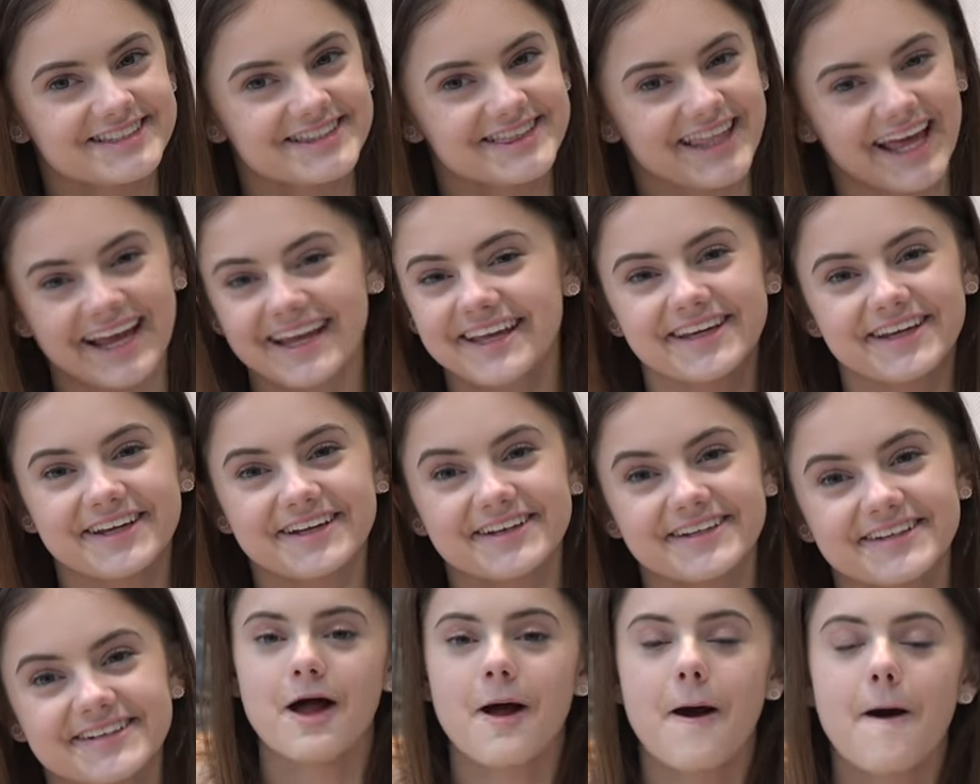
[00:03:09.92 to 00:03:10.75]
thank you.
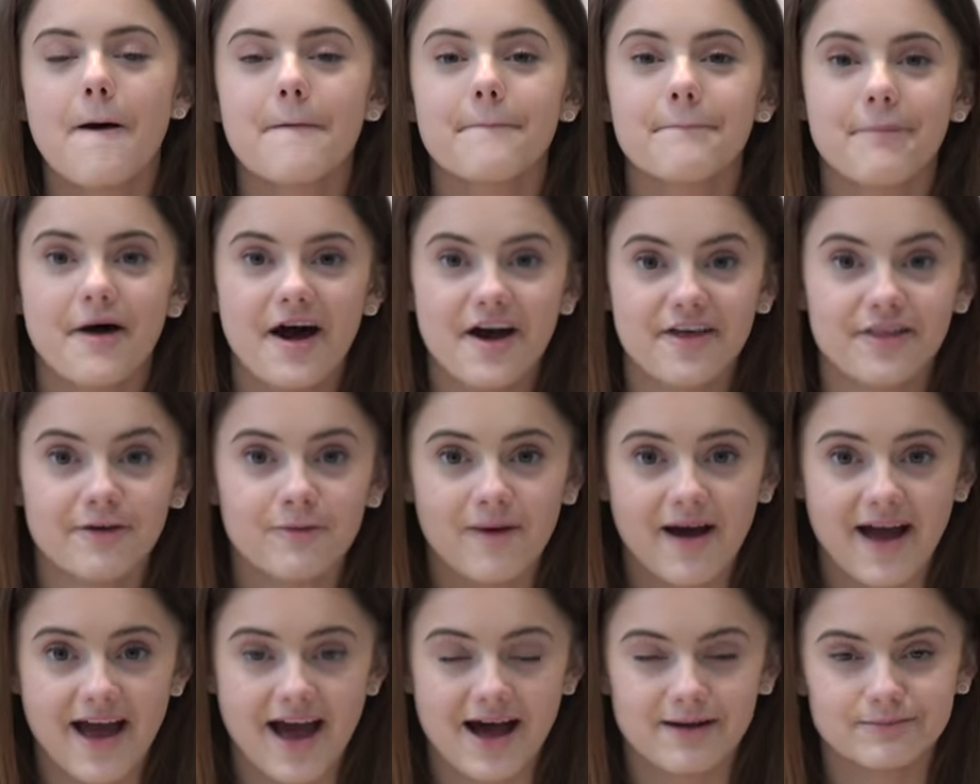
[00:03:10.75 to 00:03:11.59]
By the
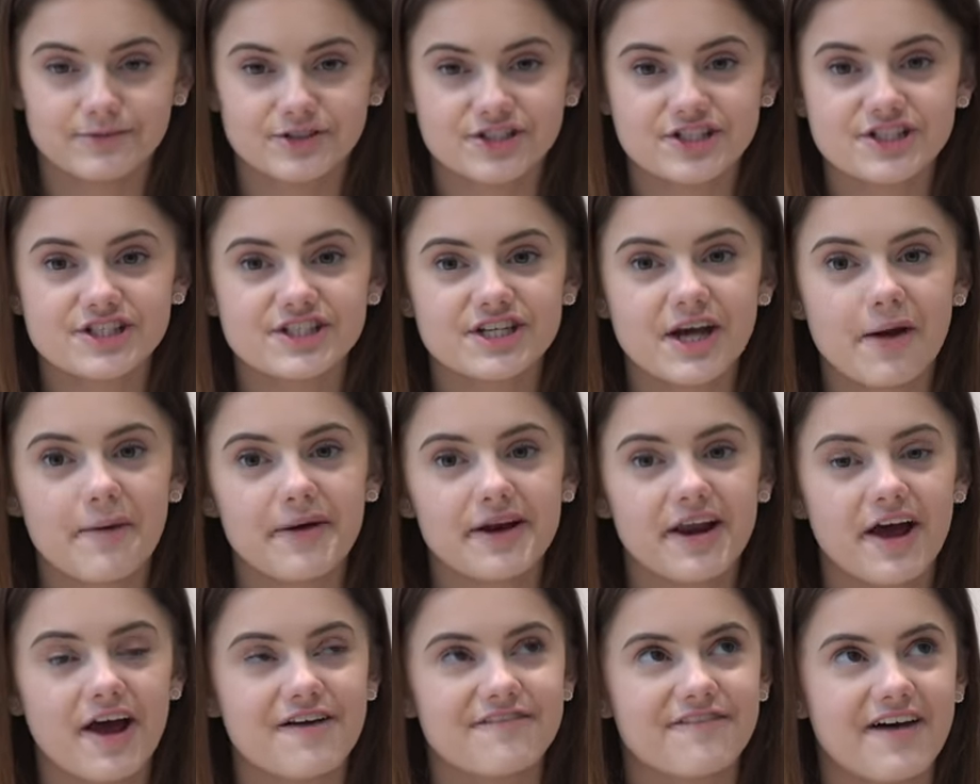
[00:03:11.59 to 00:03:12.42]
way, I'm just
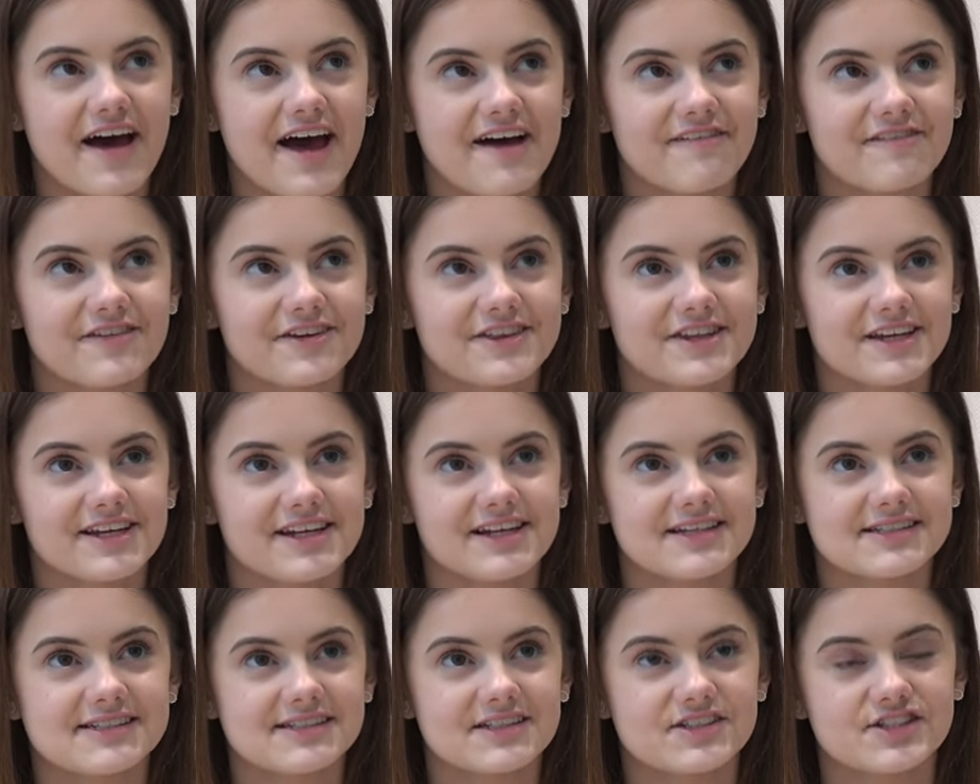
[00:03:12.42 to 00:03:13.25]
going over everything
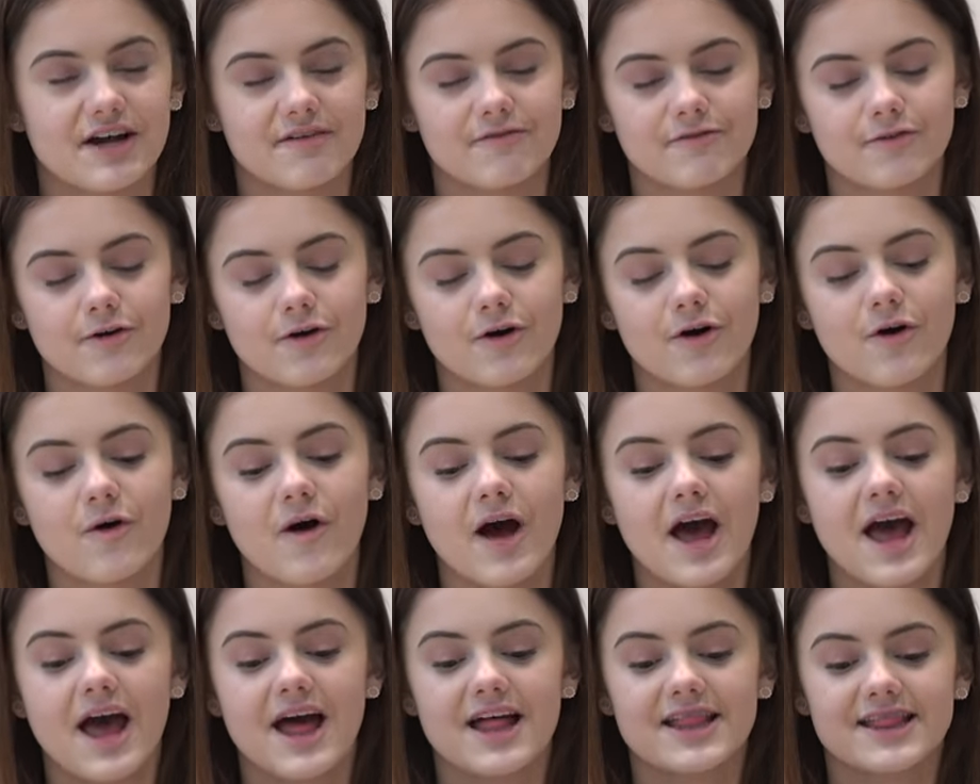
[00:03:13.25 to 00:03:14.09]
as a
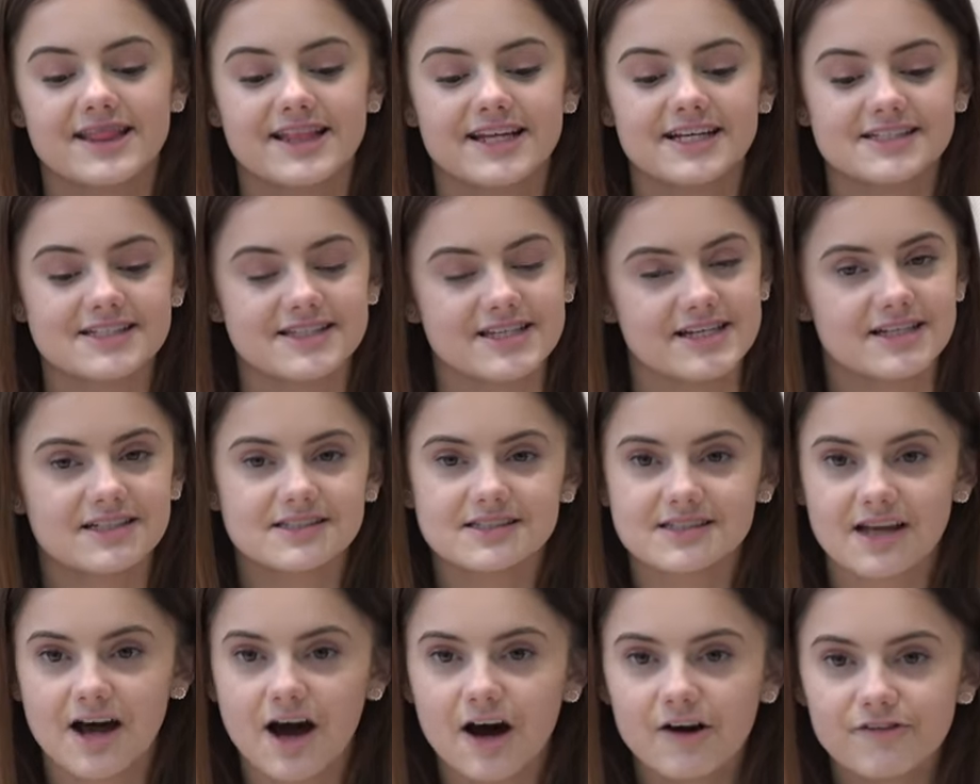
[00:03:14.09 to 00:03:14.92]
general. These
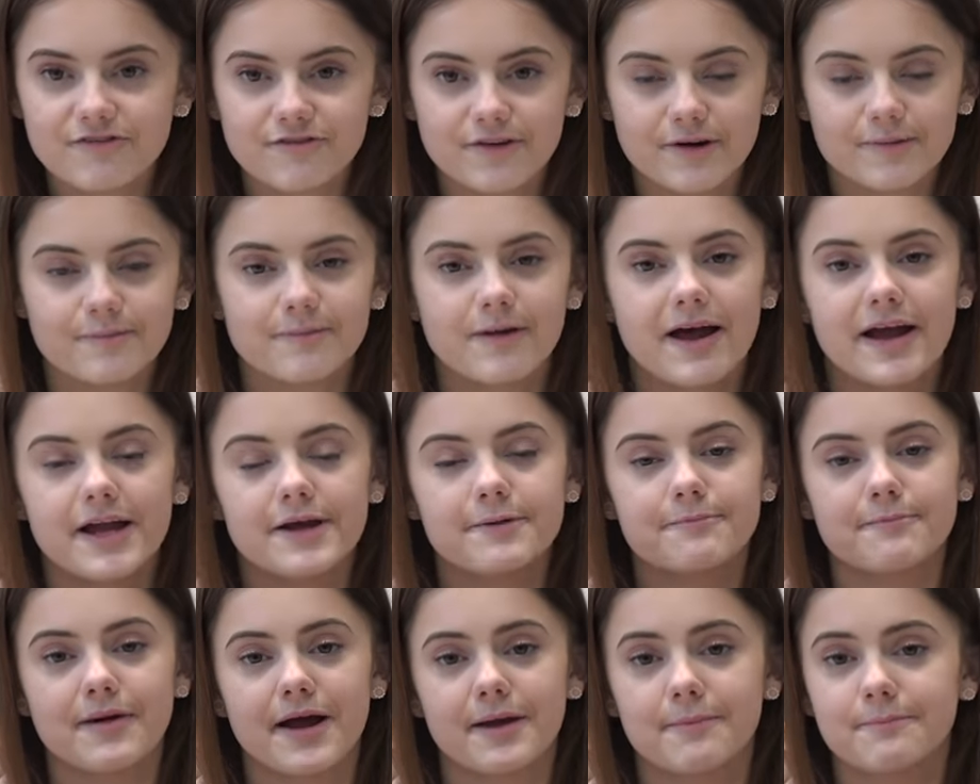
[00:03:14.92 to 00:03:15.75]
things are from
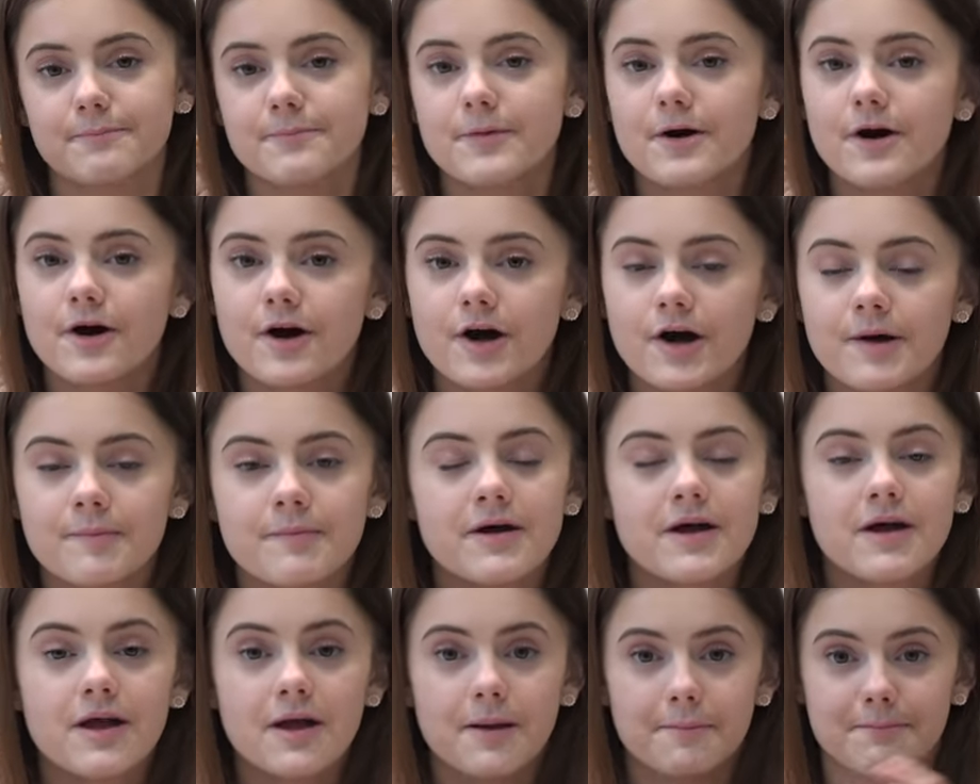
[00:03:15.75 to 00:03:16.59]
like my
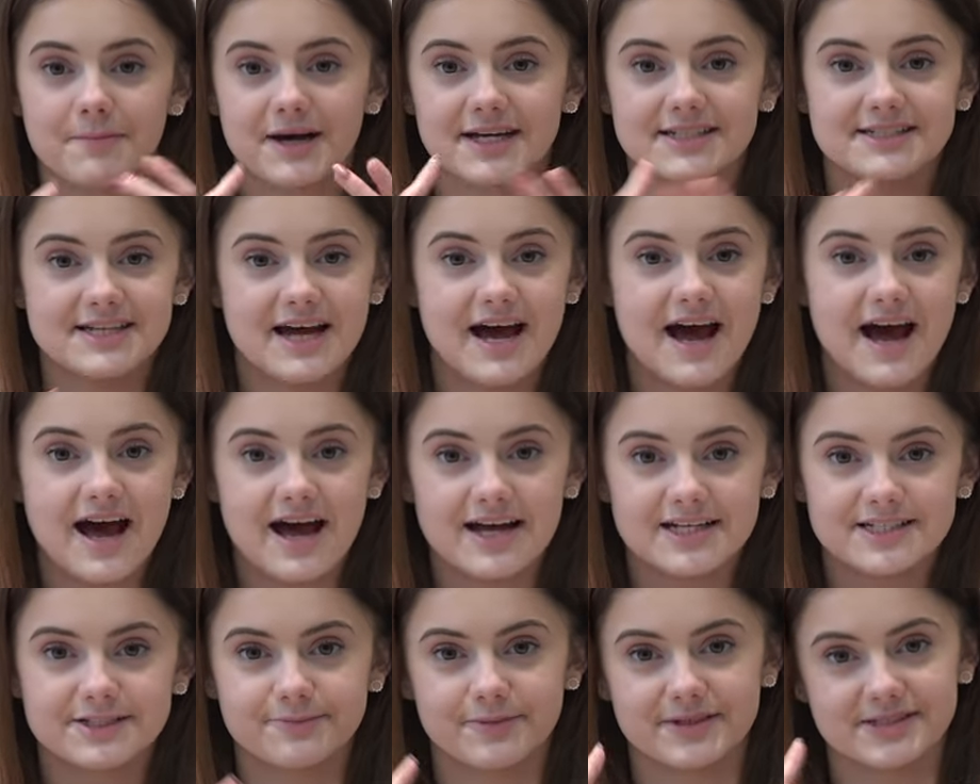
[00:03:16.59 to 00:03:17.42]
mum, my
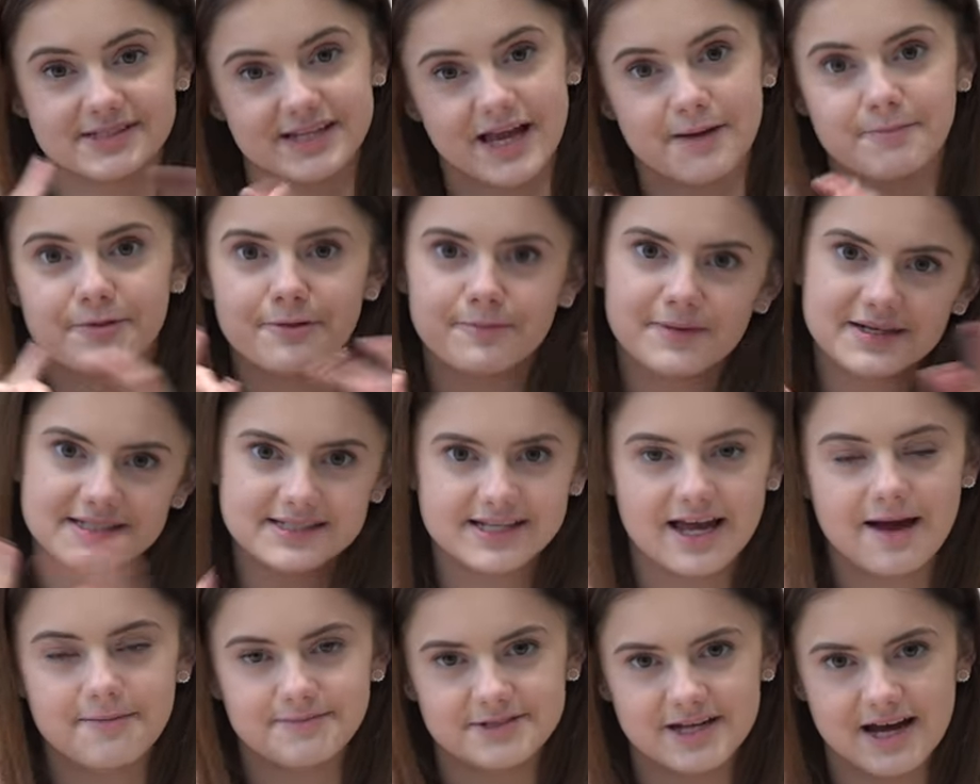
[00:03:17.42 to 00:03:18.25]
dad, my stepmom, my
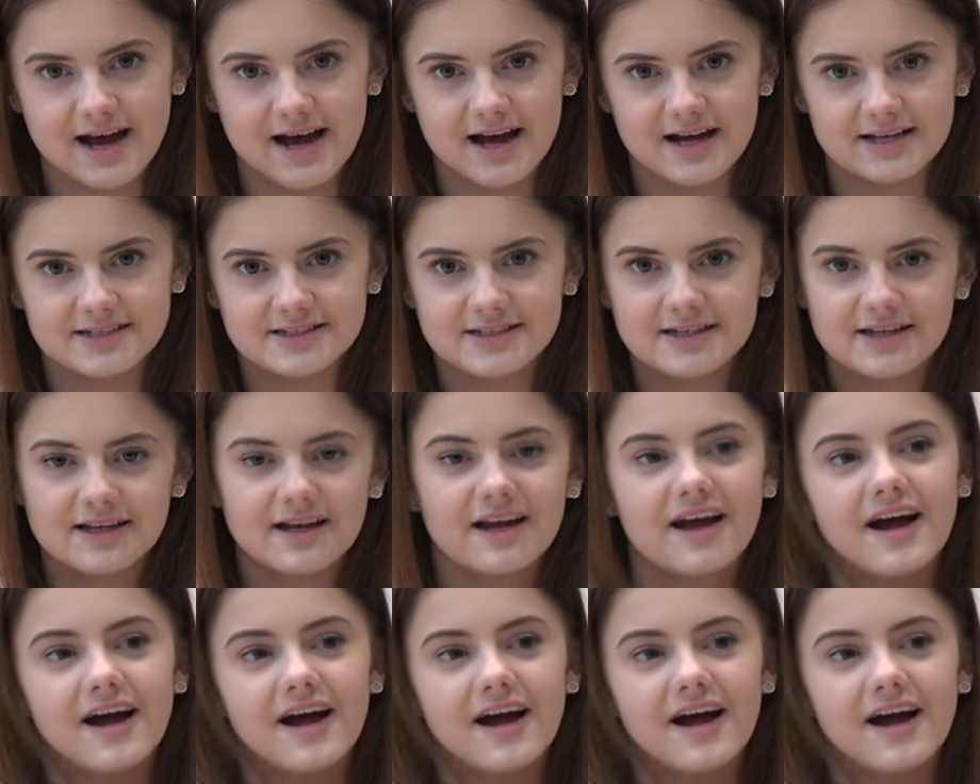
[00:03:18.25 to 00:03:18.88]
stepdad,